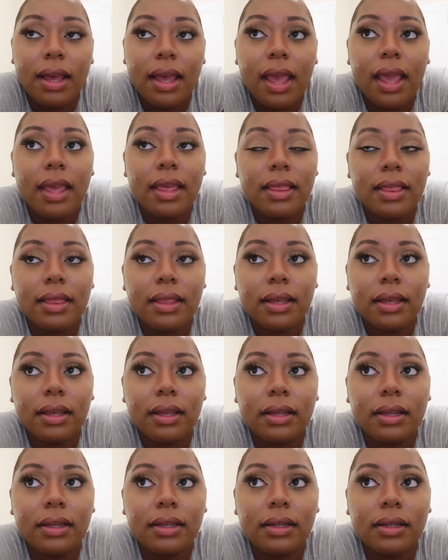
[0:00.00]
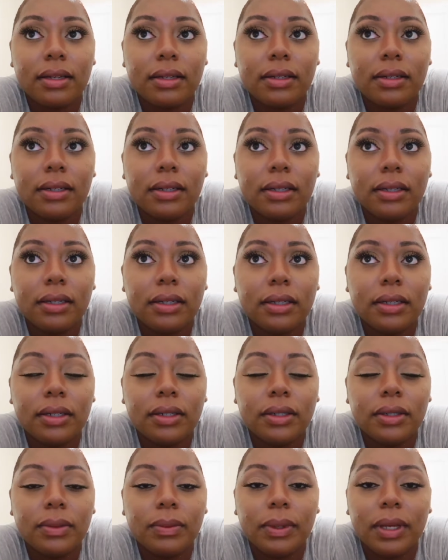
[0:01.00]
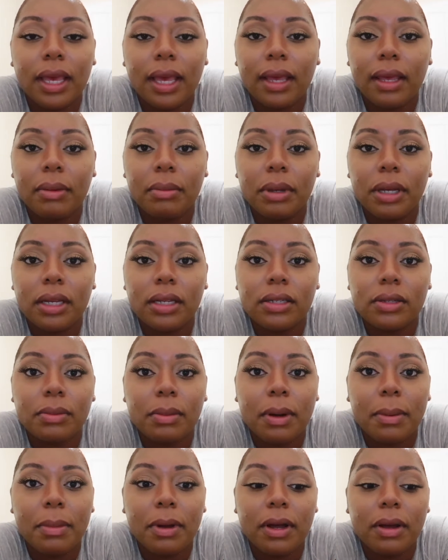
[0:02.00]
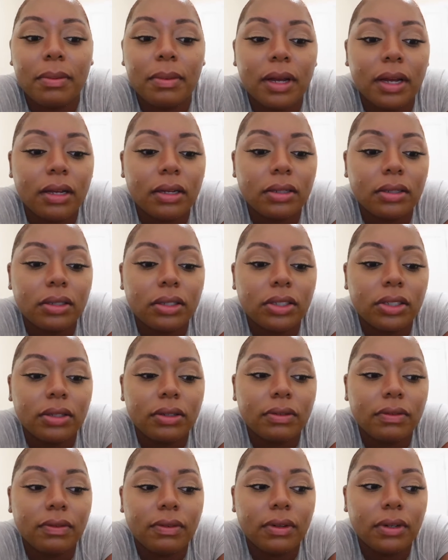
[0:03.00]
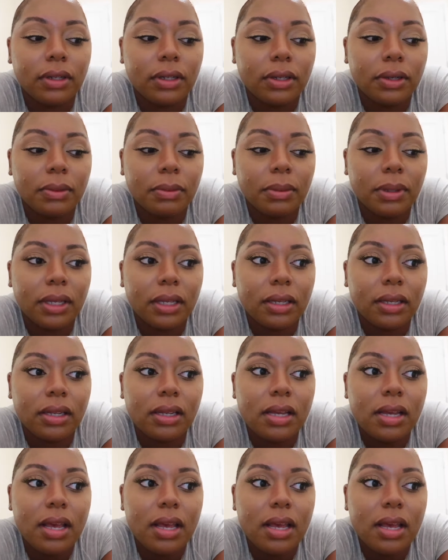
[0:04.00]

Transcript: and then we came back to my mom's house, chilled for a little bit.